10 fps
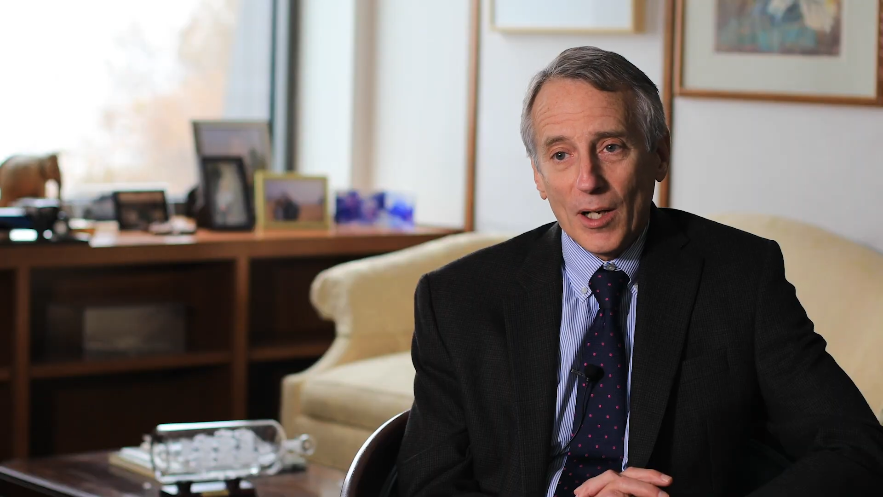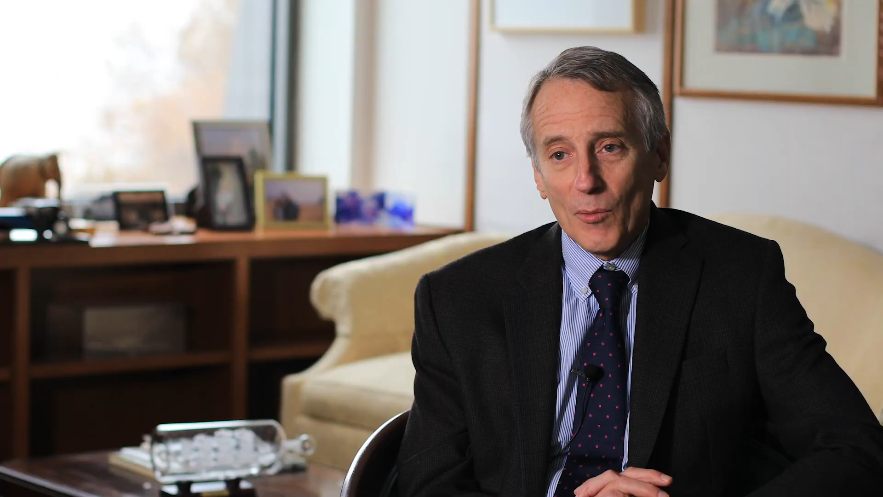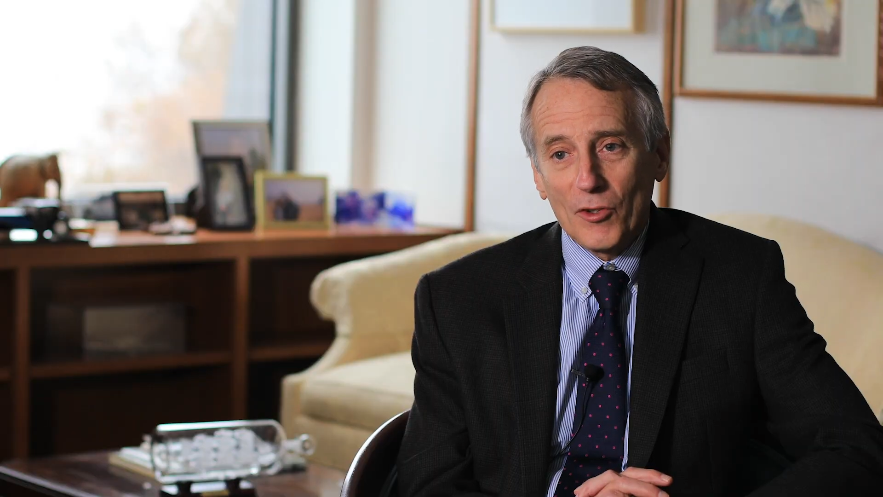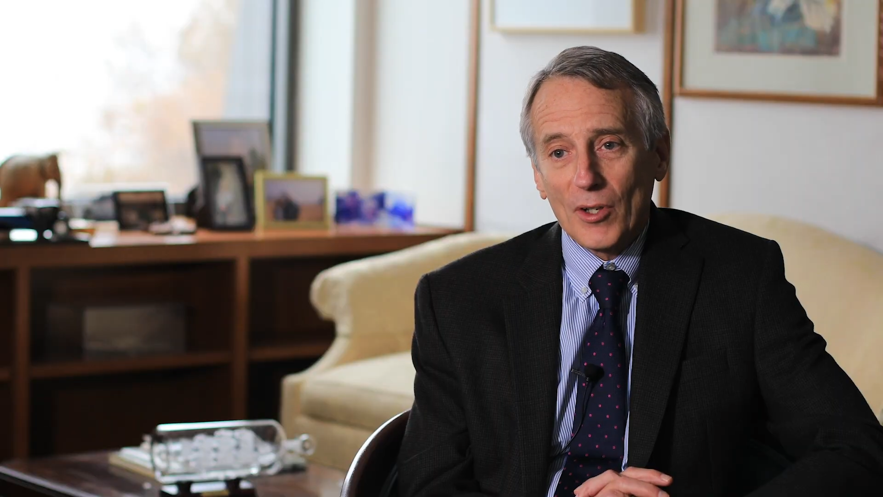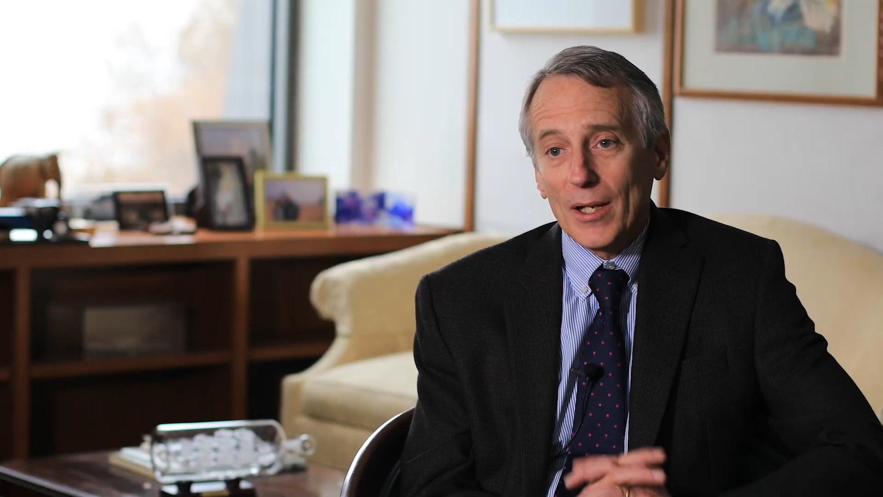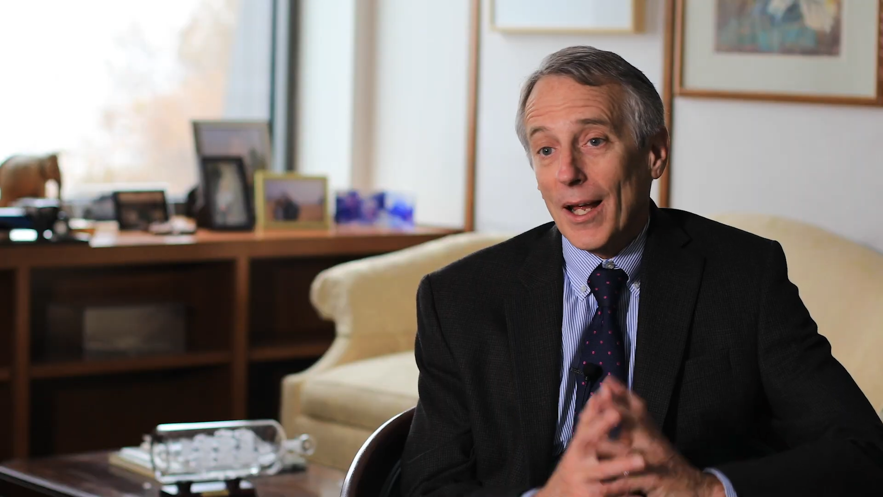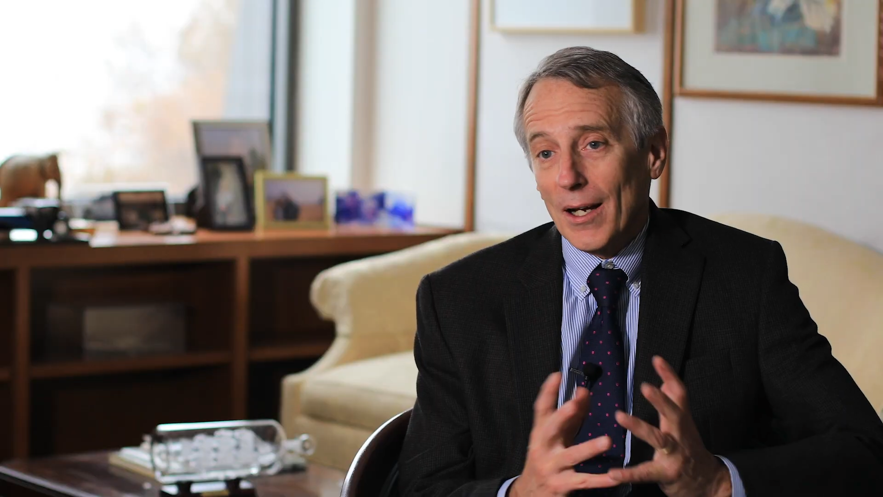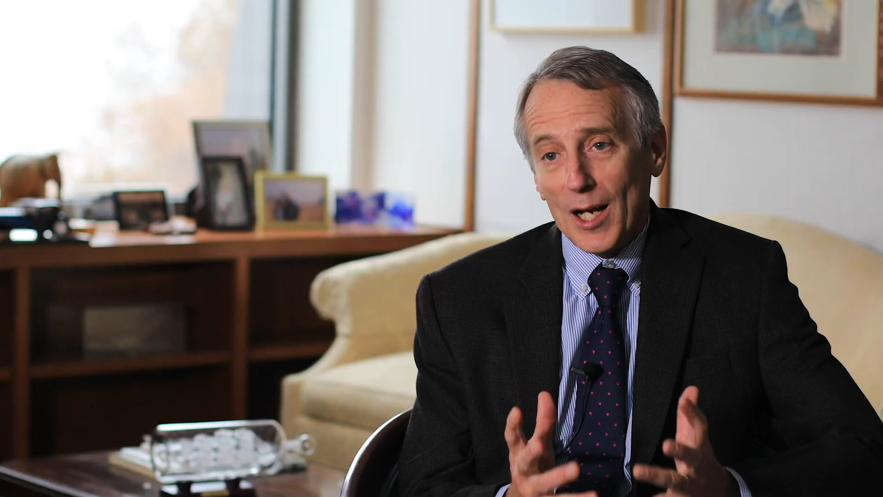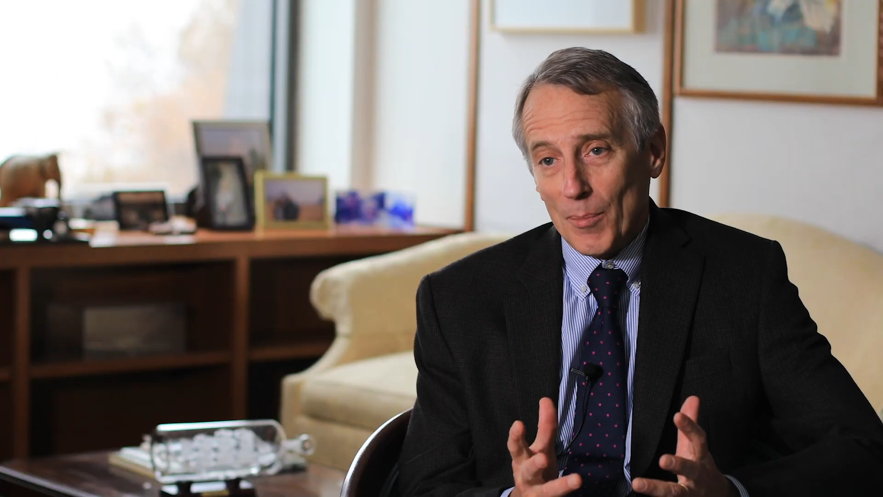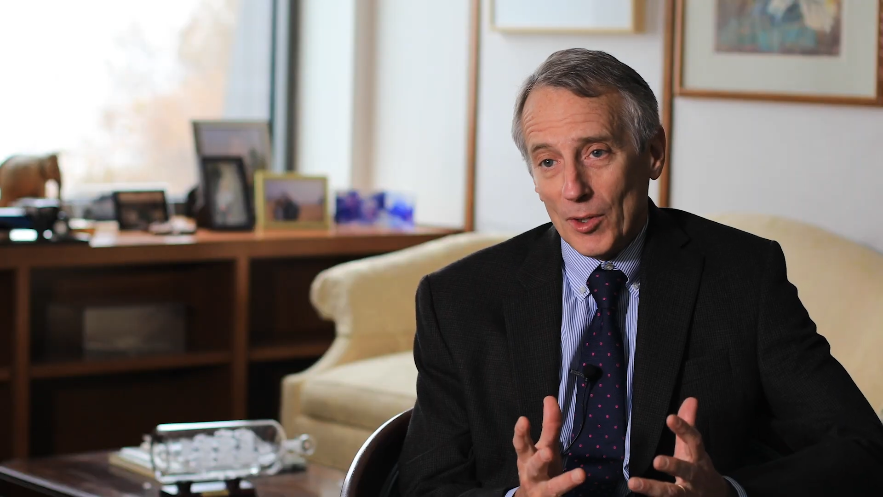I wish I'd had
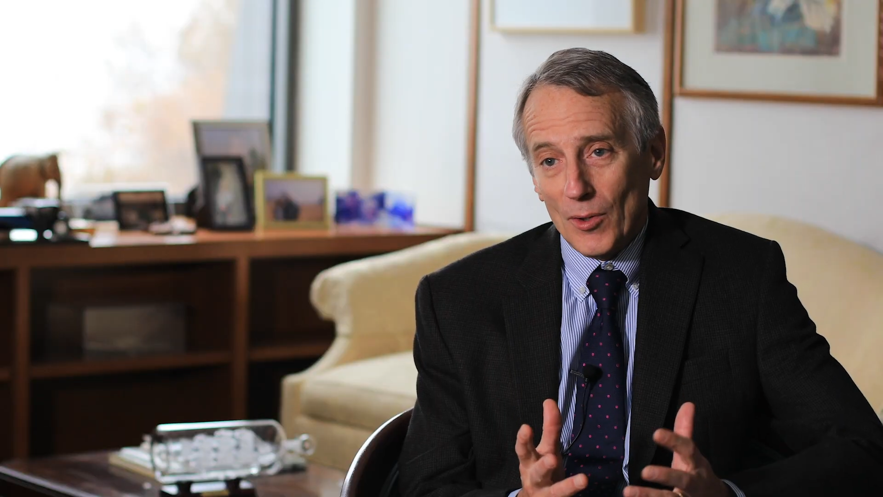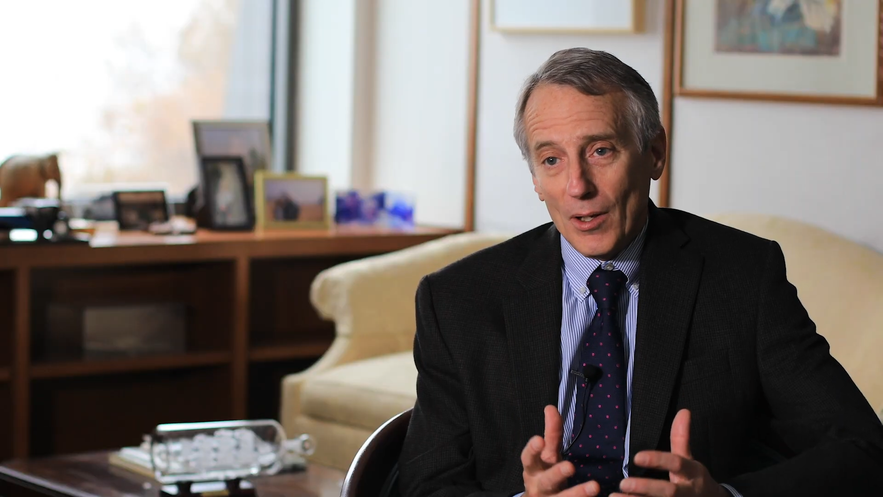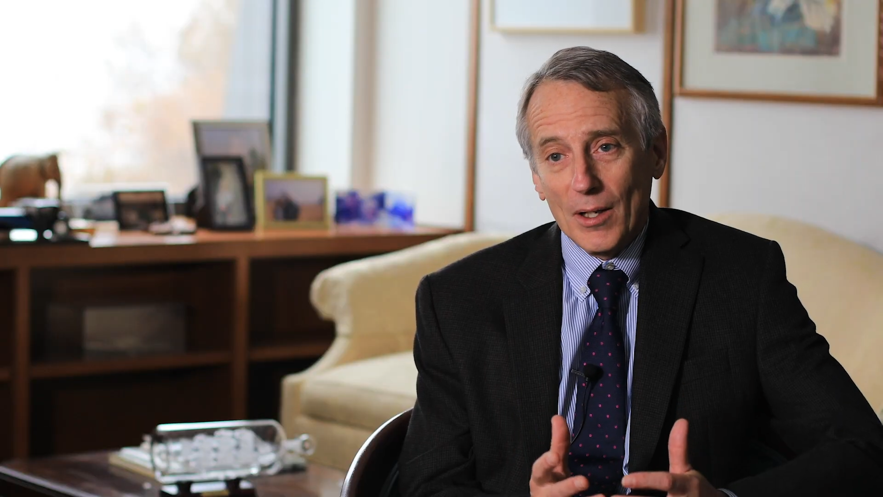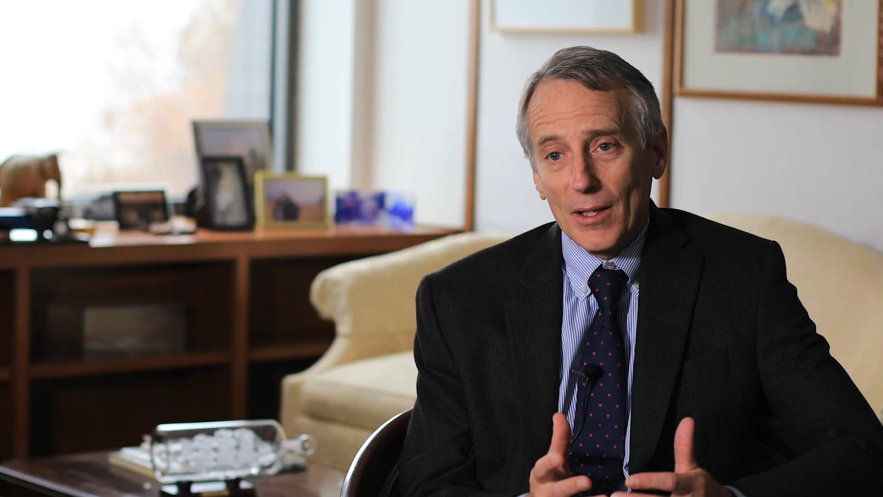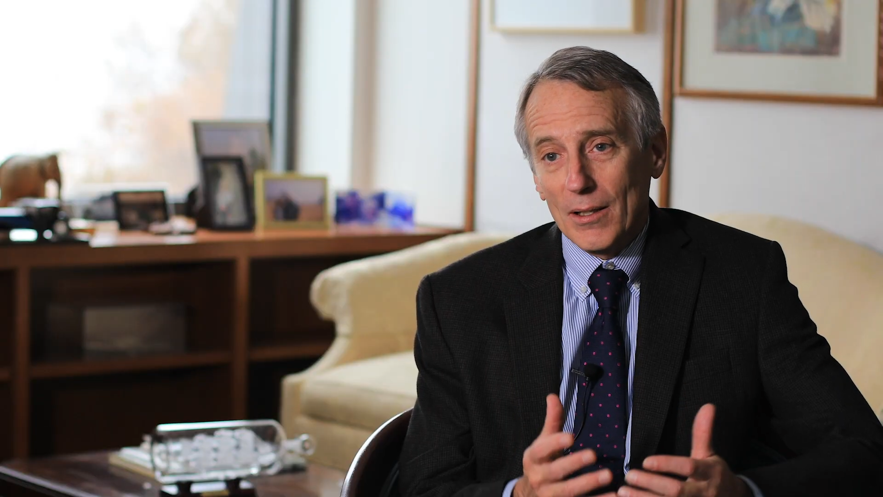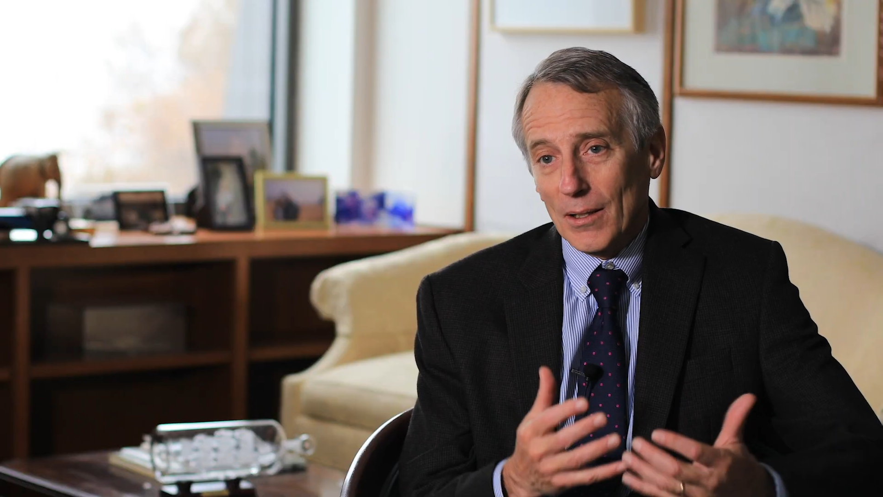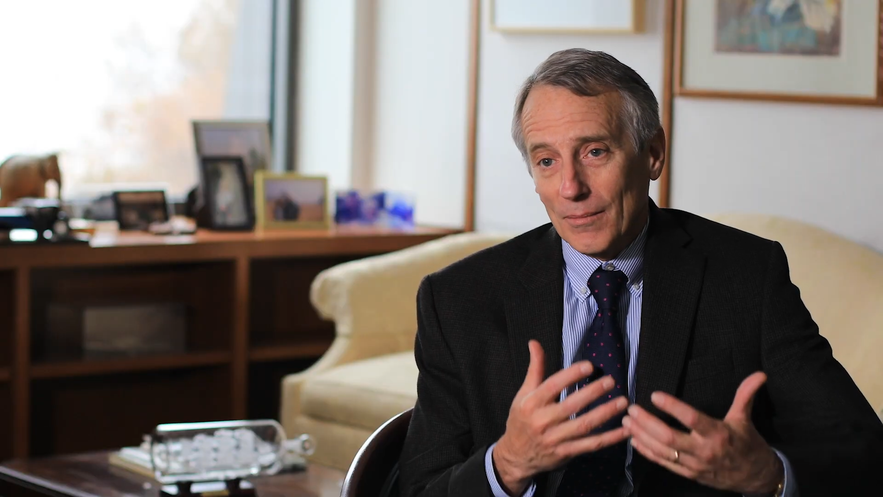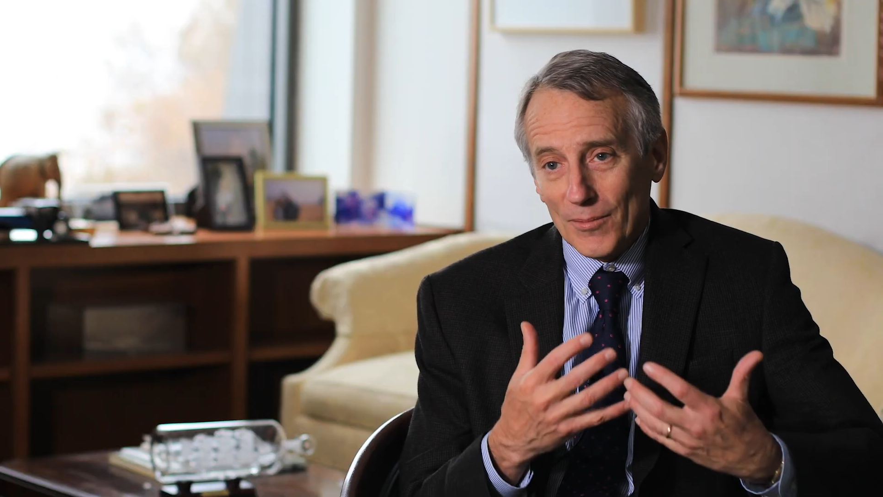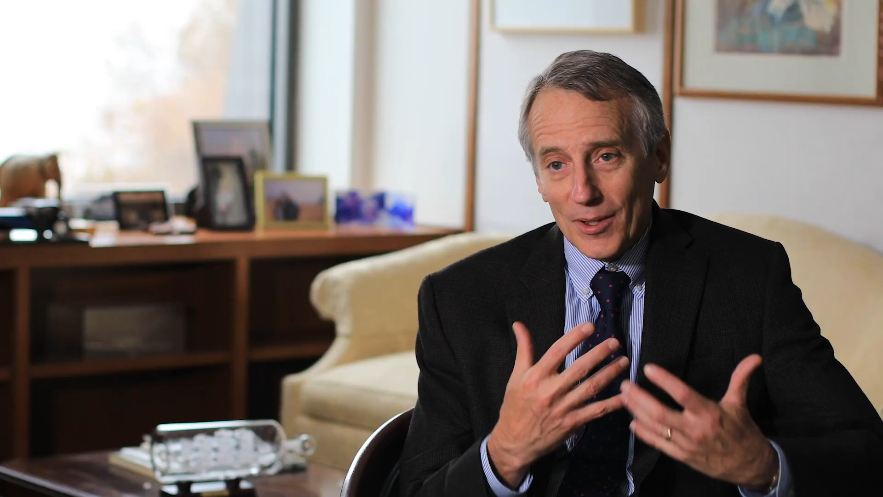an opportunity to,